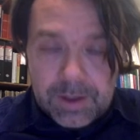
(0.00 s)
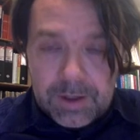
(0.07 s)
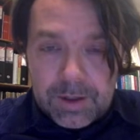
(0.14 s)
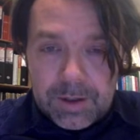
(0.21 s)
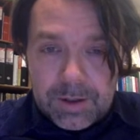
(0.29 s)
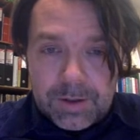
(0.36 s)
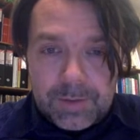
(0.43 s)

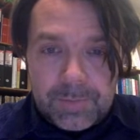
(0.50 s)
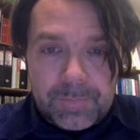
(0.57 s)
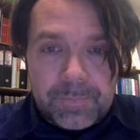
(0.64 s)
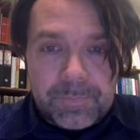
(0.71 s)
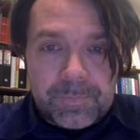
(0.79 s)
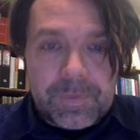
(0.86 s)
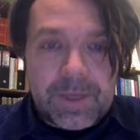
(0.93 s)

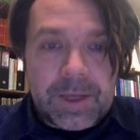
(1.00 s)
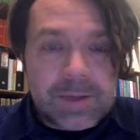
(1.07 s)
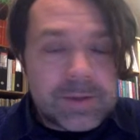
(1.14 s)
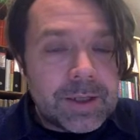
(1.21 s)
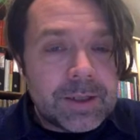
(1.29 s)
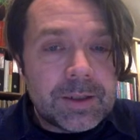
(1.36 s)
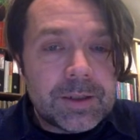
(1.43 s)
And
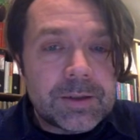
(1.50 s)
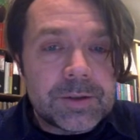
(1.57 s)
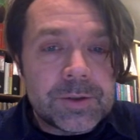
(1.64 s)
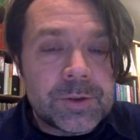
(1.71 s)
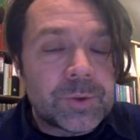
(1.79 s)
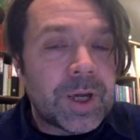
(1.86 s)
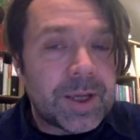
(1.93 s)
then
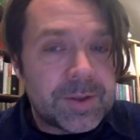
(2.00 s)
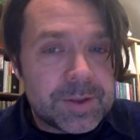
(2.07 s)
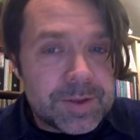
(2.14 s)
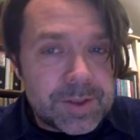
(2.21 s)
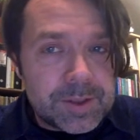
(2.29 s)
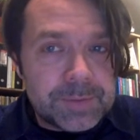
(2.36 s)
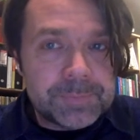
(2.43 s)
you hand
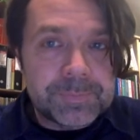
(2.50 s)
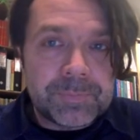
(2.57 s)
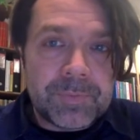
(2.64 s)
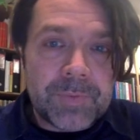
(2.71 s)
this in.